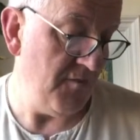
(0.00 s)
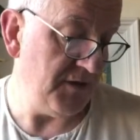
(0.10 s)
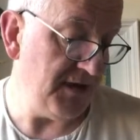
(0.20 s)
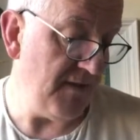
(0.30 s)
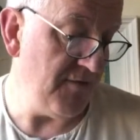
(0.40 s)

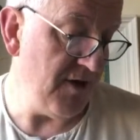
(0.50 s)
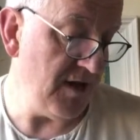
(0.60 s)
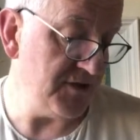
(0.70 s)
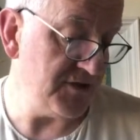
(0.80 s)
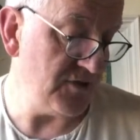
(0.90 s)
But
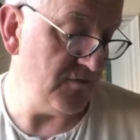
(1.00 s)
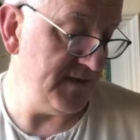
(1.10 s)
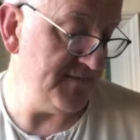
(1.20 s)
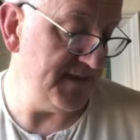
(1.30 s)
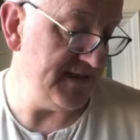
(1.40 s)
Yamaraj is
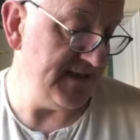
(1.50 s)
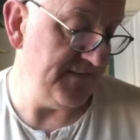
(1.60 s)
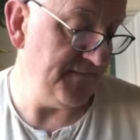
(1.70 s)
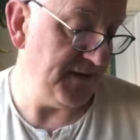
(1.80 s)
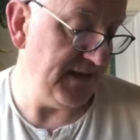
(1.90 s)
always busy
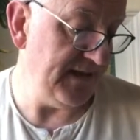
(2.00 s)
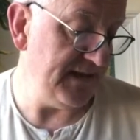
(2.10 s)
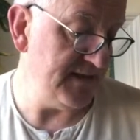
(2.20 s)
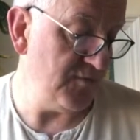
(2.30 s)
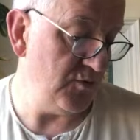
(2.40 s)
in
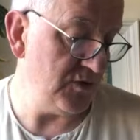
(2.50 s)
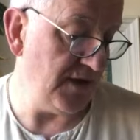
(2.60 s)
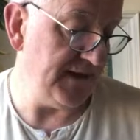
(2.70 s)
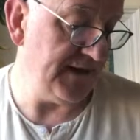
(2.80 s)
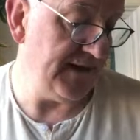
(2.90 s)
his
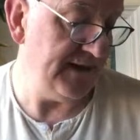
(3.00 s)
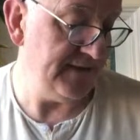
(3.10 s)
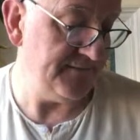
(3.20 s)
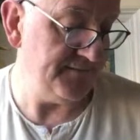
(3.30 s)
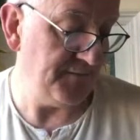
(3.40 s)
Plutonic
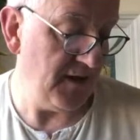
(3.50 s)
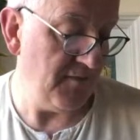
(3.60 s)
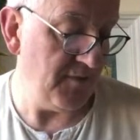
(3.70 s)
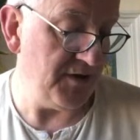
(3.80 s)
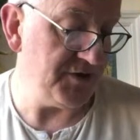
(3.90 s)
kingdom,
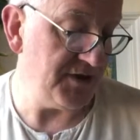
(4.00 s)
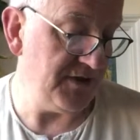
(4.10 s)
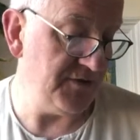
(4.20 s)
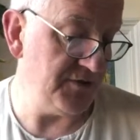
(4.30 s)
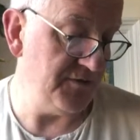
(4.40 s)
punishing
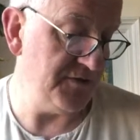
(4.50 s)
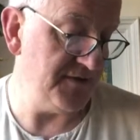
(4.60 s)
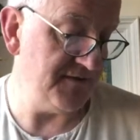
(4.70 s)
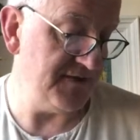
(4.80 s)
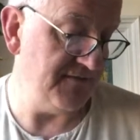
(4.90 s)
the doers
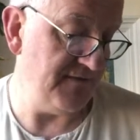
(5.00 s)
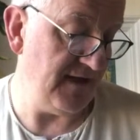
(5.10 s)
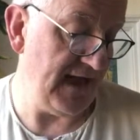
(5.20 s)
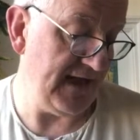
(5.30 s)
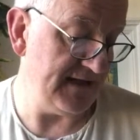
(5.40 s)
of
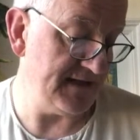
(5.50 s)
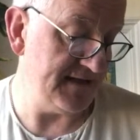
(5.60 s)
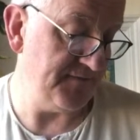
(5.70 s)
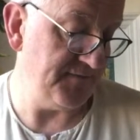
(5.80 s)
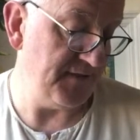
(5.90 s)
sinful acts.